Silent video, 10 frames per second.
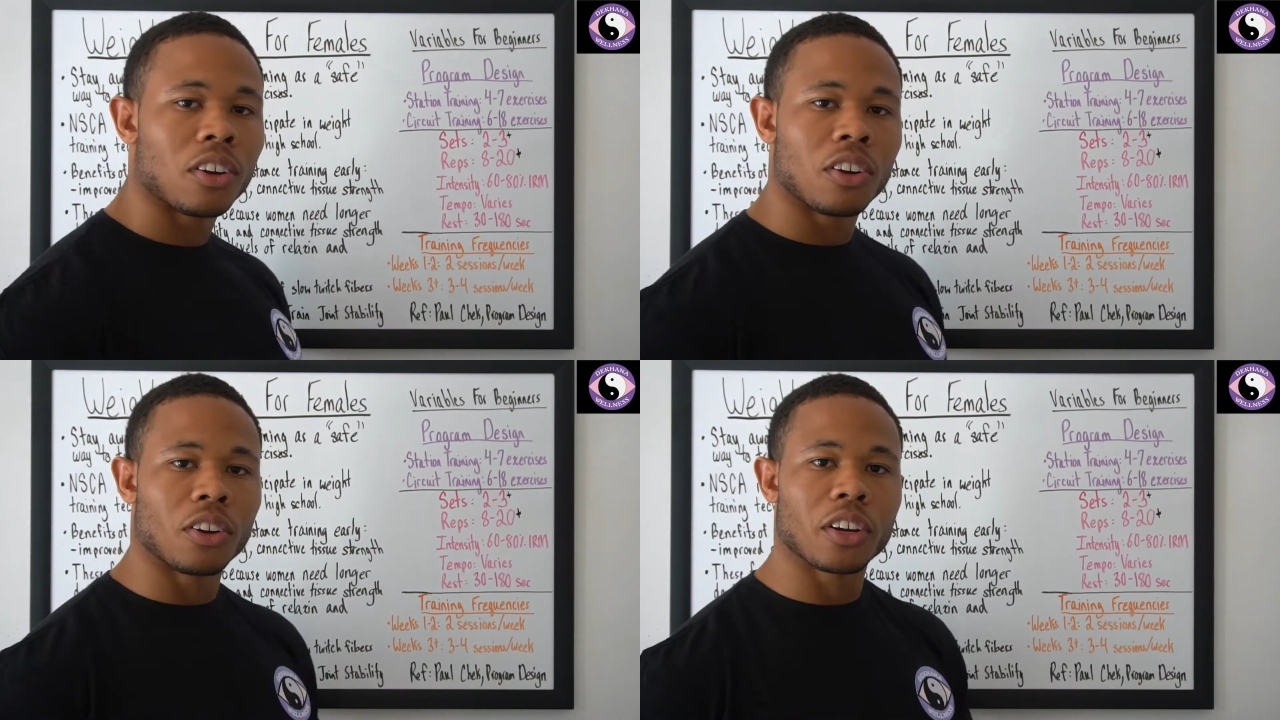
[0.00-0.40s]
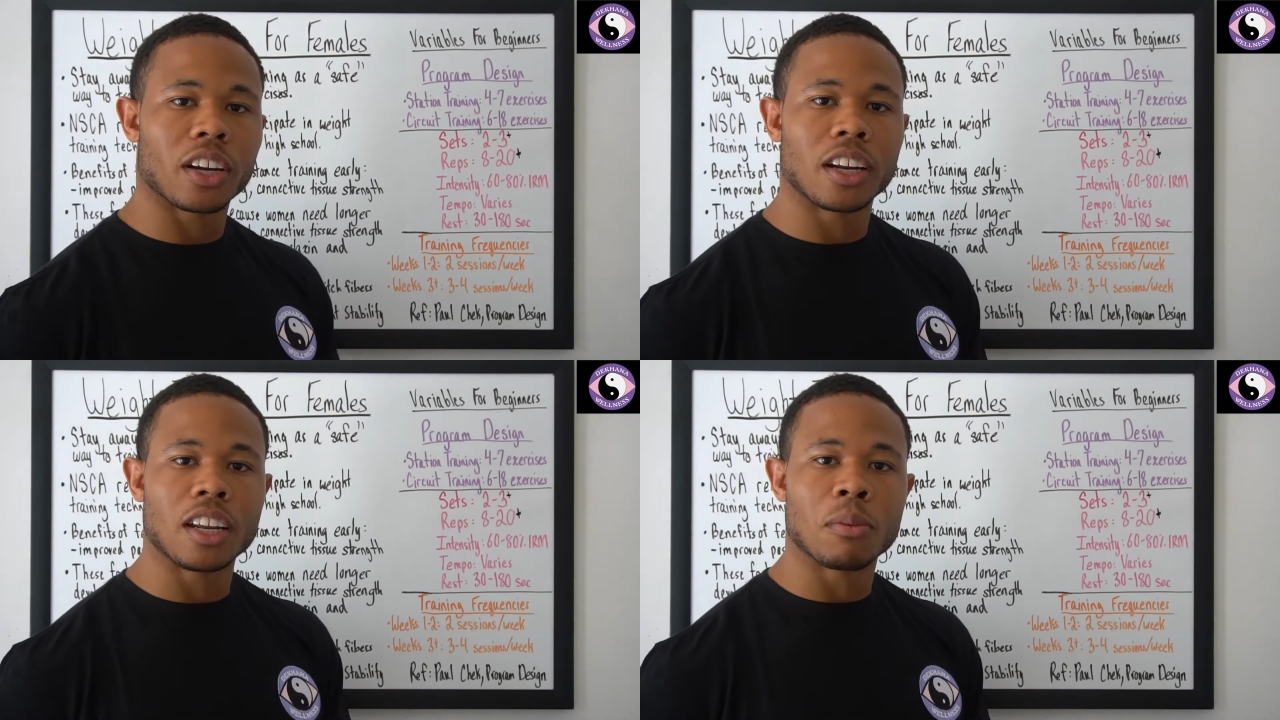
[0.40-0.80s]
you're
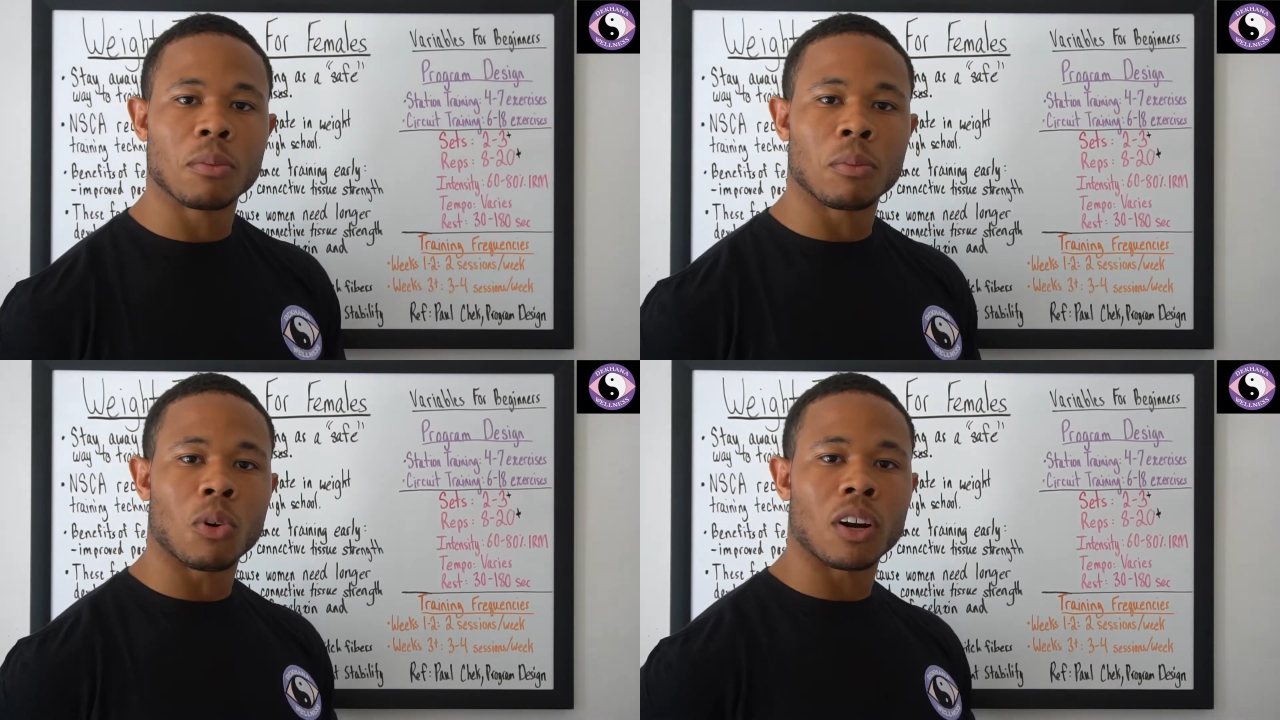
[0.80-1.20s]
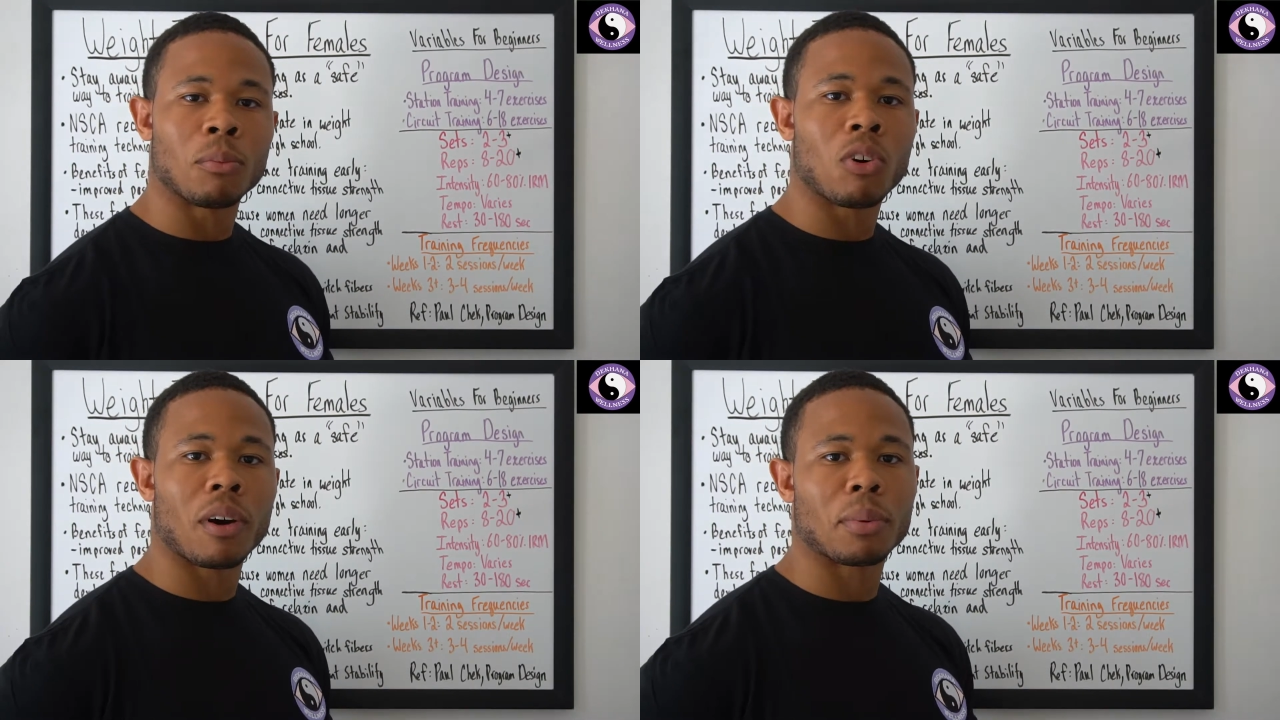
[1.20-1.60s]
gonna need
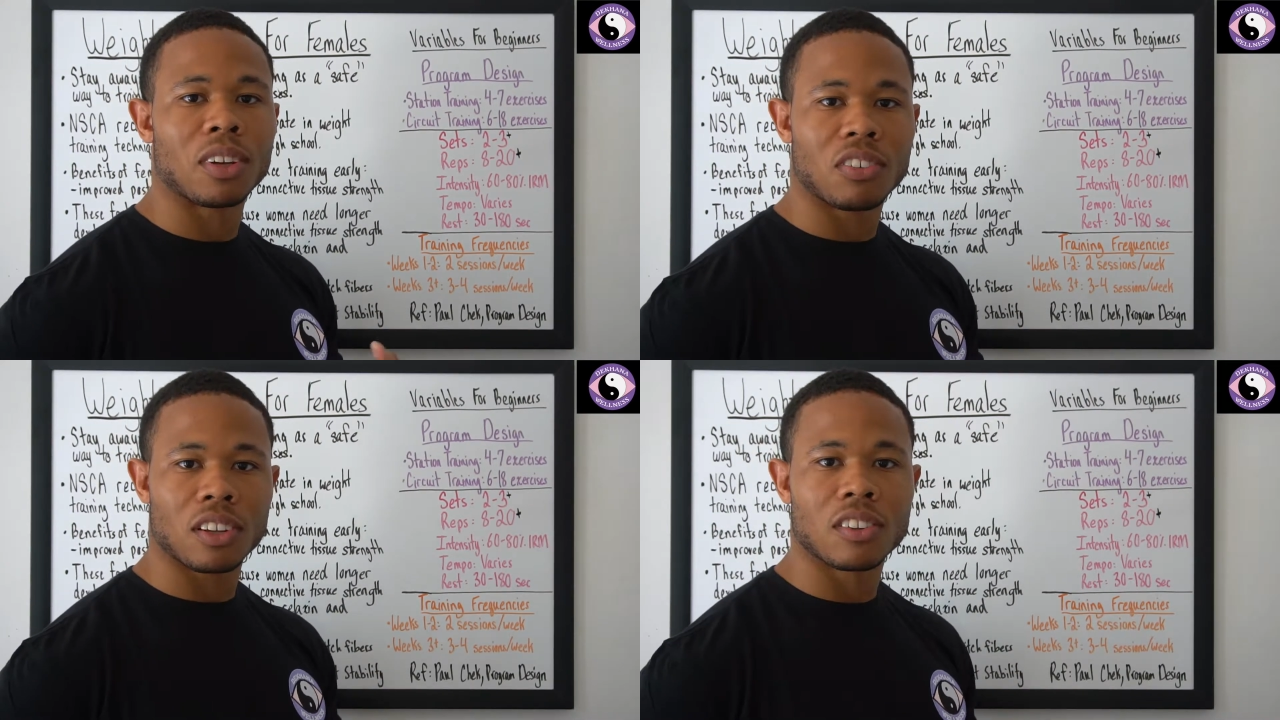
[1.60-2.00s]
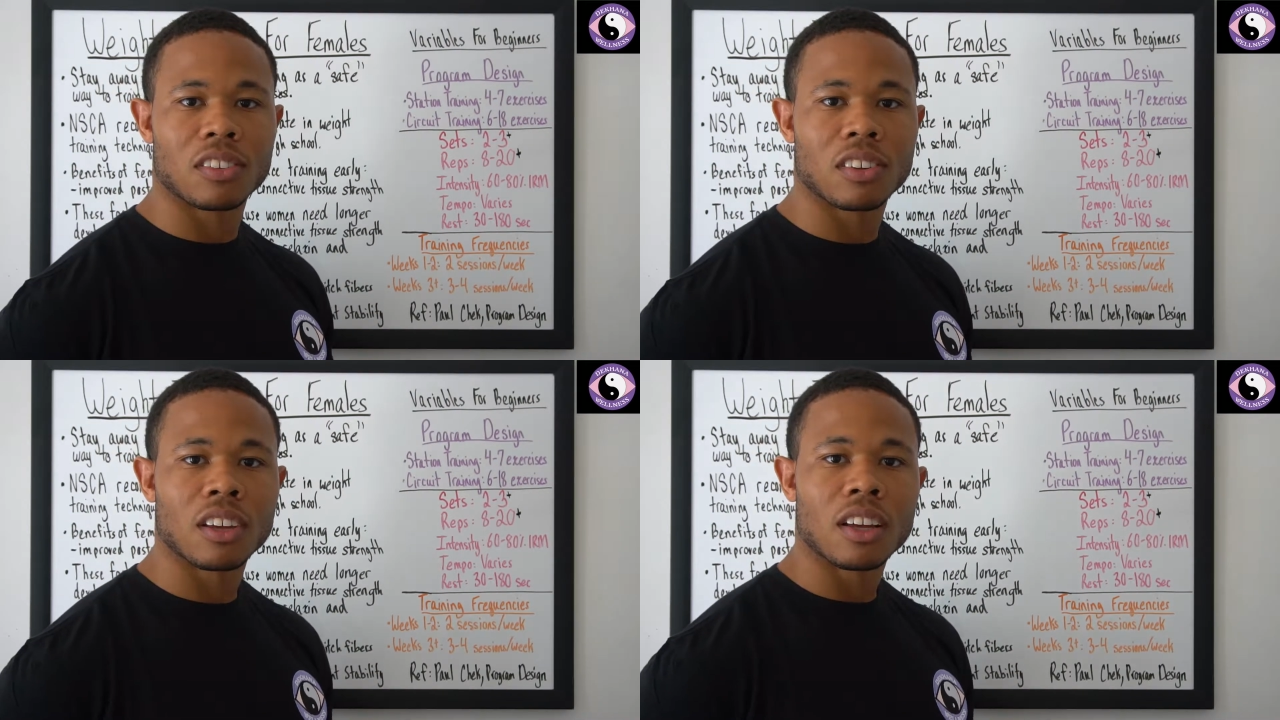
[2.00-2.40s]
more
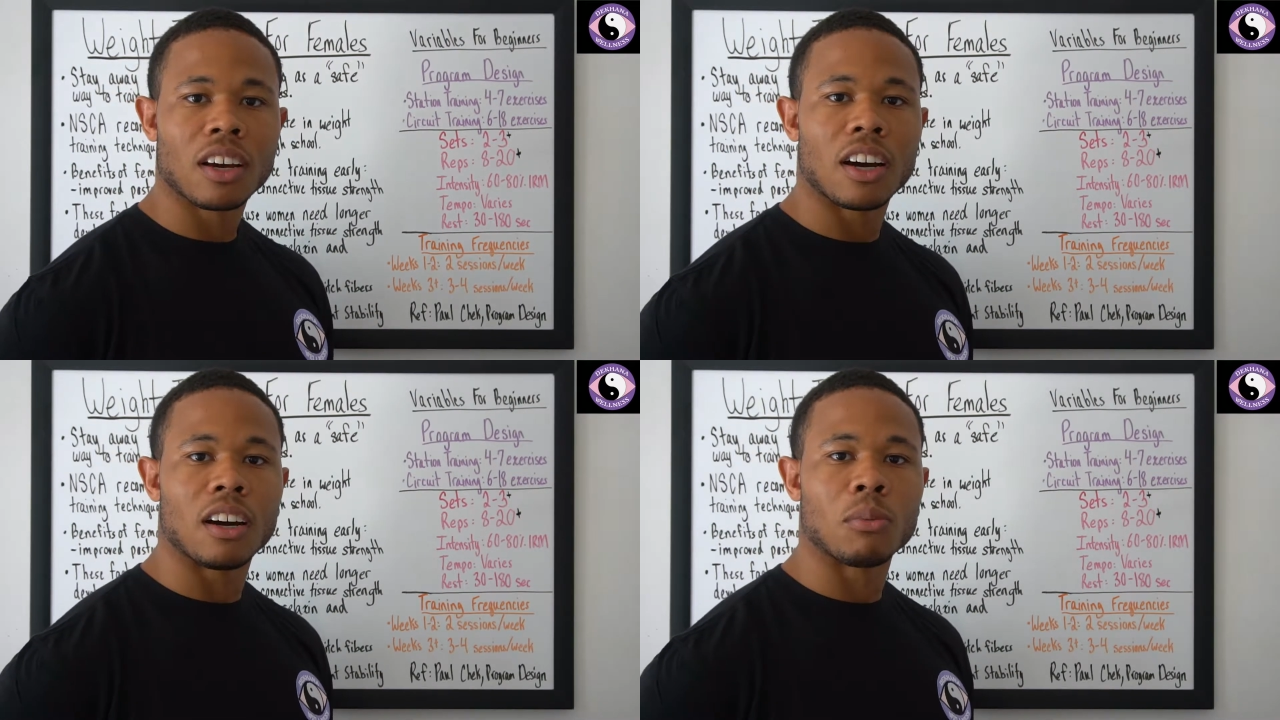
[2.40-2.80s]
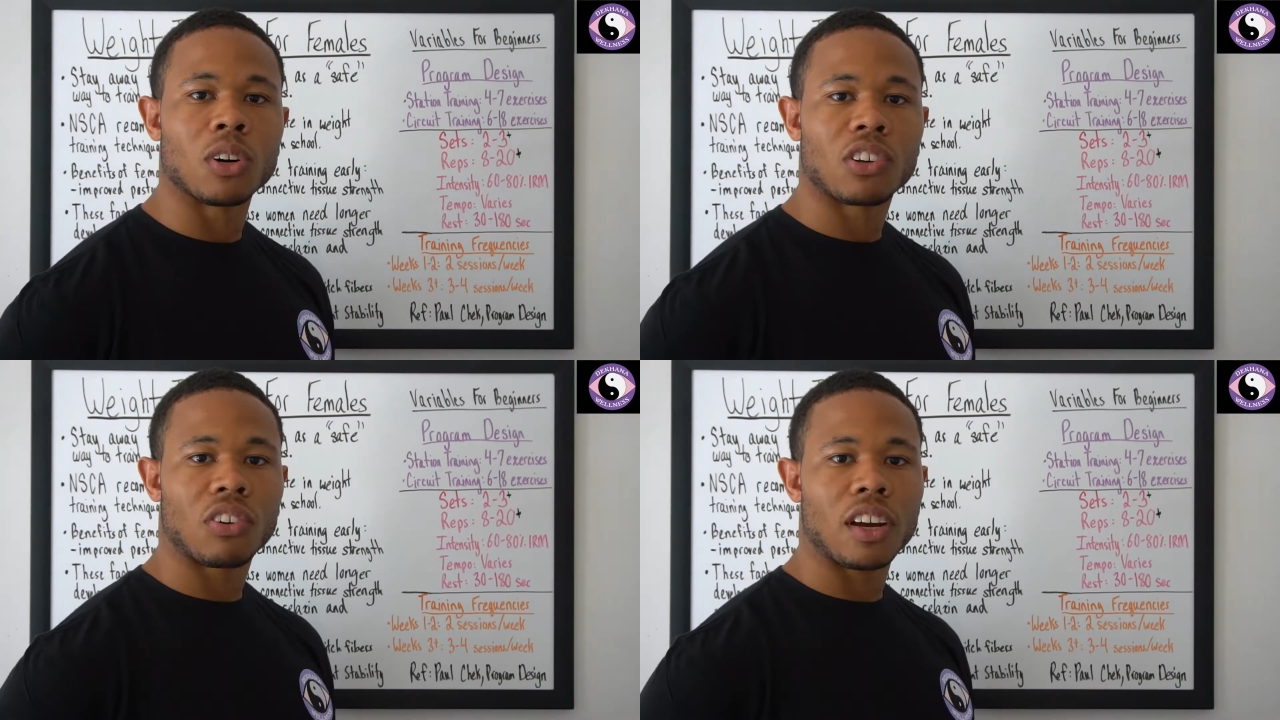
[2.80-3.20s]
repetitions,
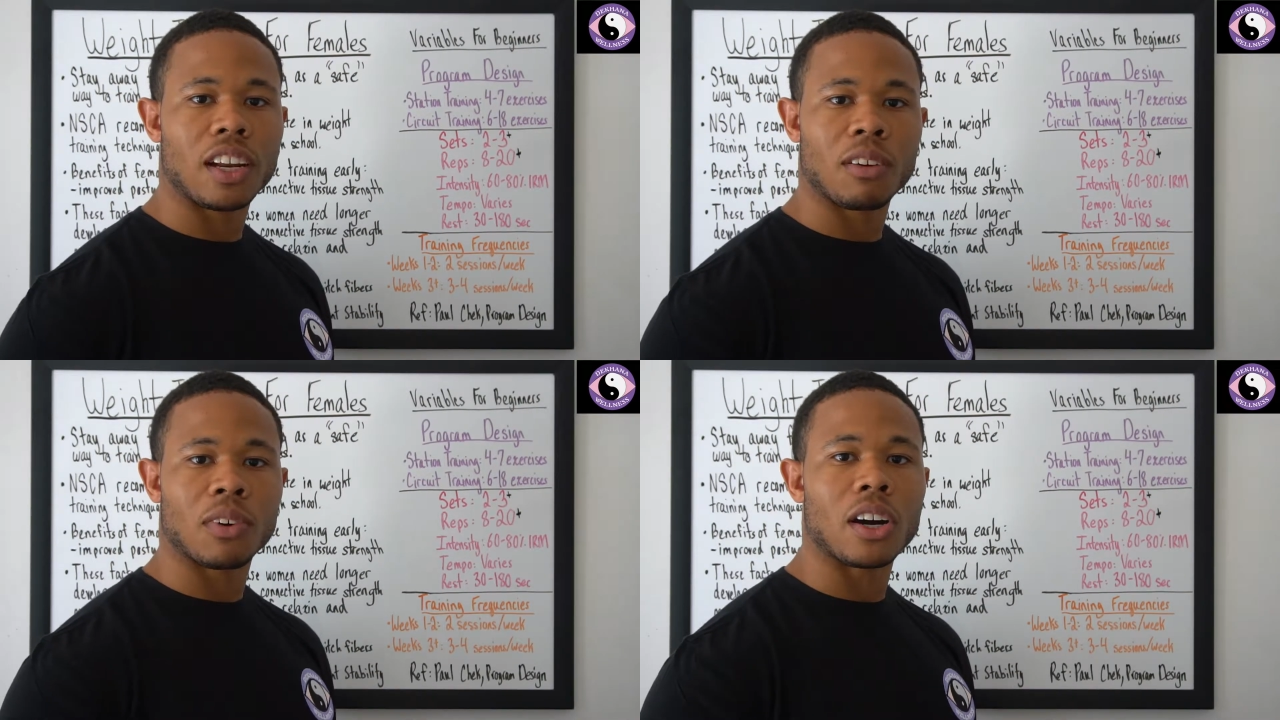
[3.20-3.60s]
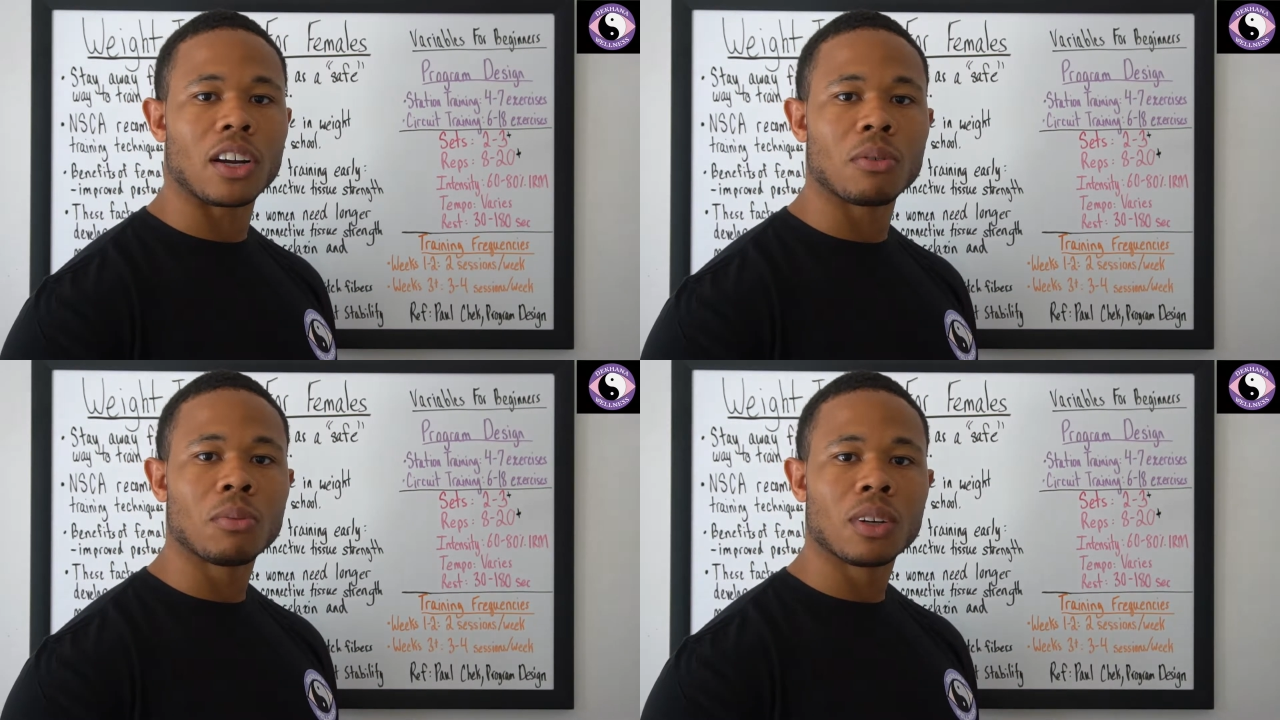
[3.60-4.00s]
more training
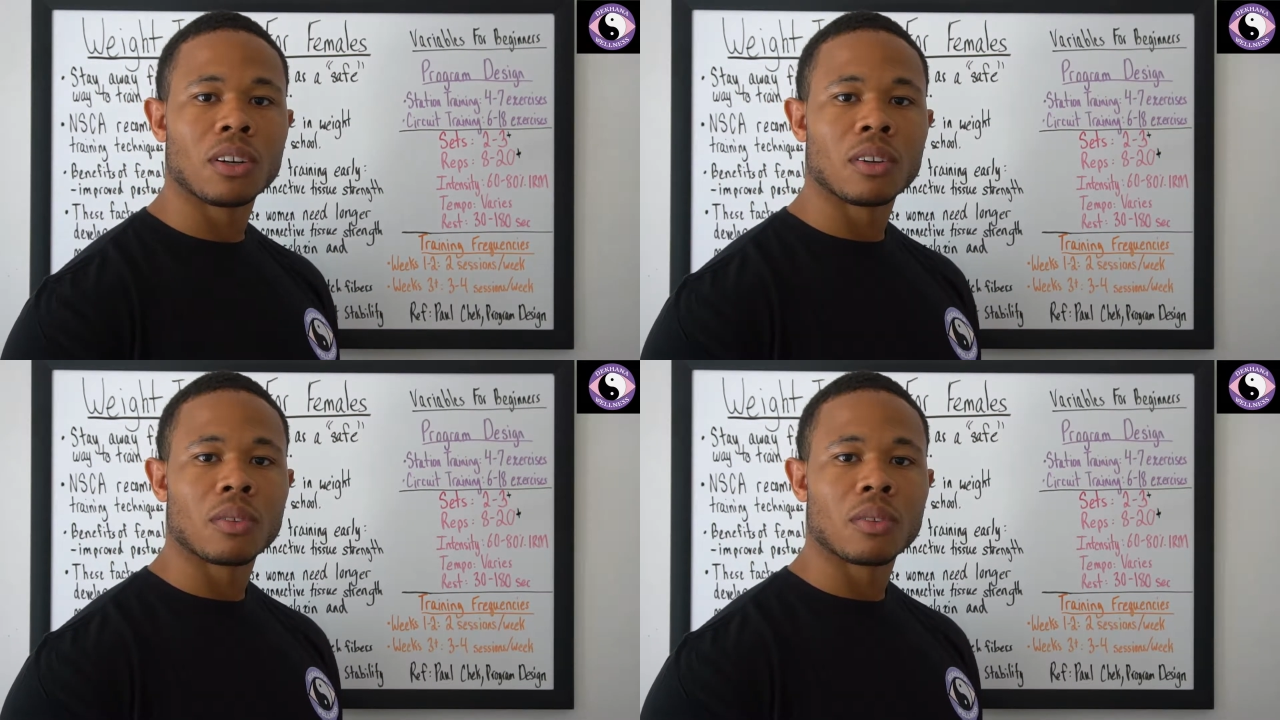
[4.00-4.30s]
volume.